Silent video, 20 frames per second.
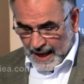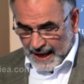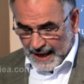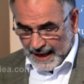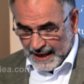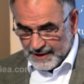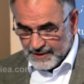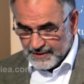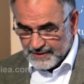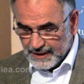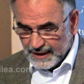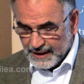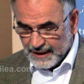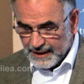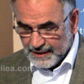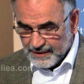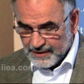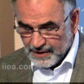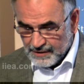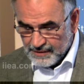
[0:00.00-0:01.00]
And
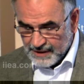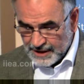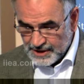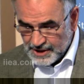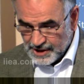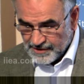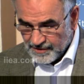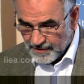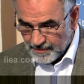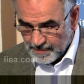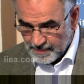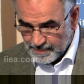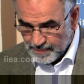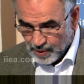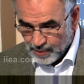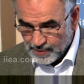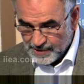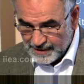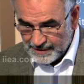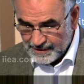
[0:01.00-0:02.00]
their legislative
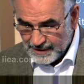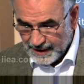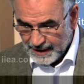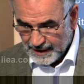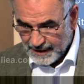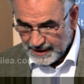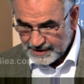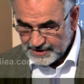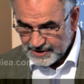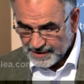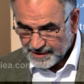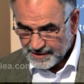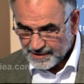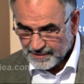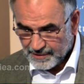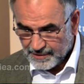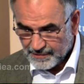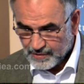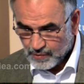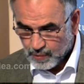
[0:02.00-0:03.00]
proposal, I just
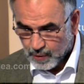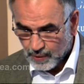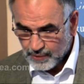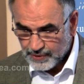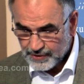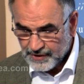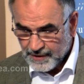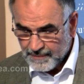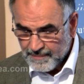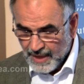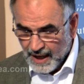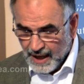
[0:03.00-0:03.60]
sort of quote,